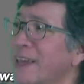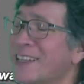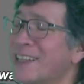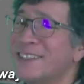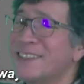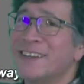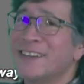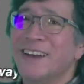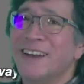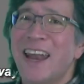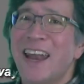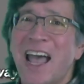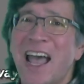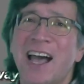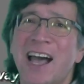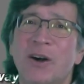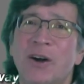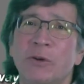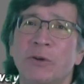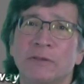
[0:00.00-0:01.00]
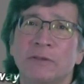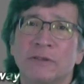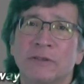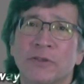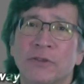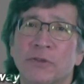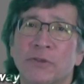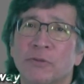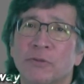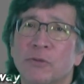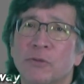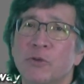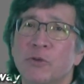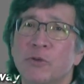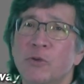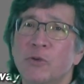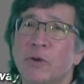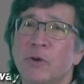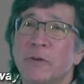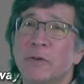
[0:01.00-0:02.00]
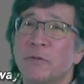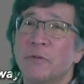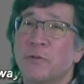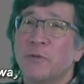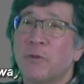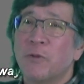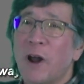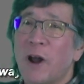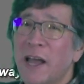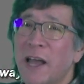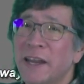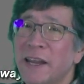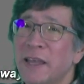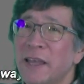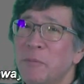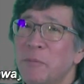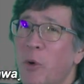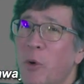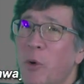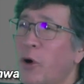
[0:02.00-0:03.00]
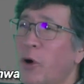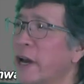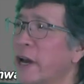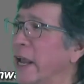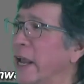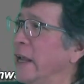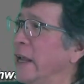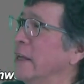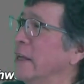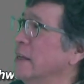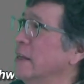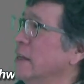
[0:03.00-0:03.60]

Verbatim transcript: That's now through Friday morning.